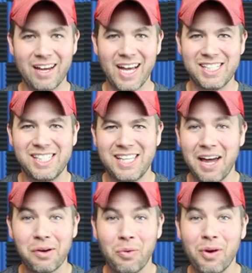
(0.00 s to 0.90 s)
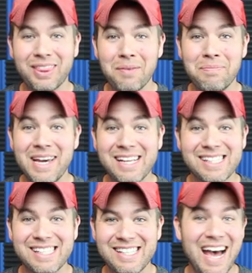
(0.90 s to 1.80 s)
And she's like, what the beans
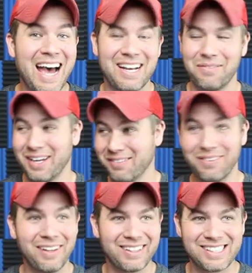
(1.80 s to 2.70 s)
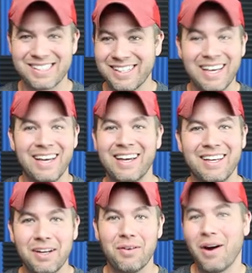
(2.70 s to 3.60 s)
is that? And I'm like, well, it's,
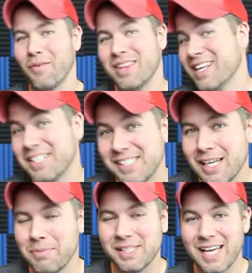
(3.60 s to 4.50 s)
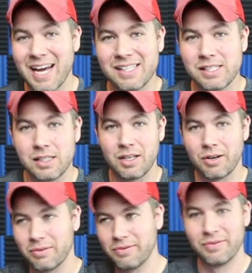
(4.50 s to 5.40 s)
you know, everything you see besides, you
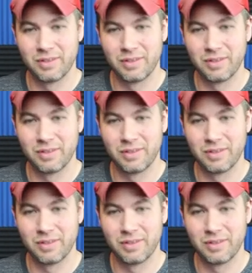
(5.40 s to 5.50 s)
know,